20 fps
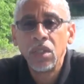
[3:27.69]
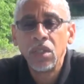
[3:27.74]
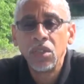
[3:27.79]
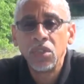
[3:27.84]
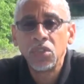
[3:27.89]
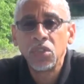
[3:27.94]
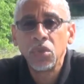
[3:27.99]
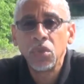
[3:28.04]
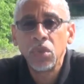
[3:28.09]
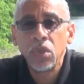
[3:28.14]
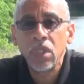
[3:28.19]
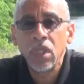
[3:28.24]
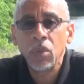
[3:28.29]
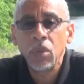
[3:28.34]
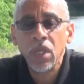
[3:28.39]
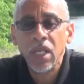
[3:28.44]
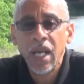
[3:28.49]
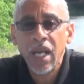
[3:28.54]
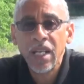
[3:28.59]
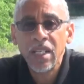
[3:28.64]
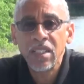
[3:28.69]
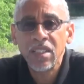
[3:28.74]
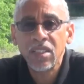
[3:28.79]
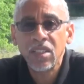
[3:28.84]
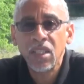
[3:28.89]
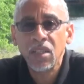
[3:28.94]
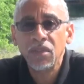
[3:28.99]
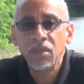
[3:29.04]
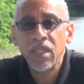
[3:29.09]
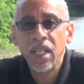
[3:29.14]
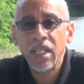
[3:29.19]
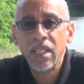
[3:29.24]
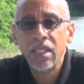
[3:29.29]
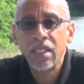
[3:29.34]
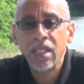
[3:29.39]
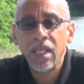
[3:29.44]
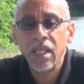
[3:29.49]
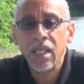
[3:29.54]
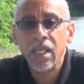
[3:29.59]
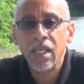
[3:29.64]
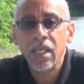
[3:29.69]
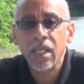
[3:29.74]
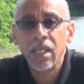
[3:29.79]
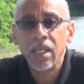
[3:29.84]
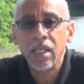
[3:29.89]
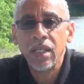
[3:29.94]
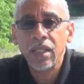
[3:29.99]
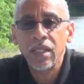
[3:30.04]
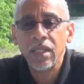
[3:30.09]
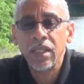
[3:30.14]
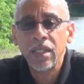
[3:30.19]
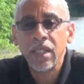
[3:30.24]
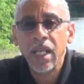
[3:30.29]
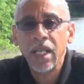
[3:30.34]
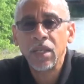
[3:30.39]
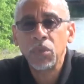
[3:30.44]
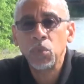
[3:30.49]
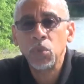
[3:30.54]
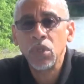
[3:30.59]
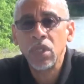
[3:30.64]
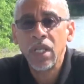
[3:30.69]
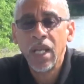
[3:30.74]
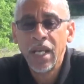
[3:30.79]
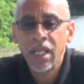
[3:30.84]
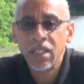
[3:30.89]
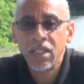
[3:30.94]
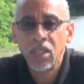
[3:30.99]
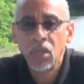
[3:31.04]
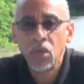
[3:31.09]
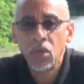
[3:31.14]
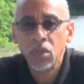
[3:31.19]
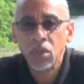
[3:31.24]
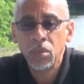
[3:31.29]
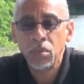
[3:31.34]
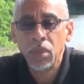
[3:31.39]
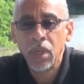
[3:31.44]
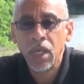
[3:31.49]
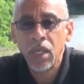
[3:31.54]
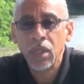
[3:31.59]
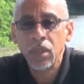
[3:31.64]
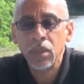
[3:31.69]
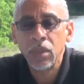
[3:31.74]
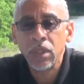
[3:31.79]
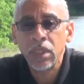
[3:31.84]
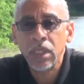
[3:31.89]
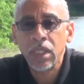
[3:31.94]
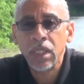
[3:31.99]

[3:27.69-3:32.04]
So there were a lot of stuff that that were not talked about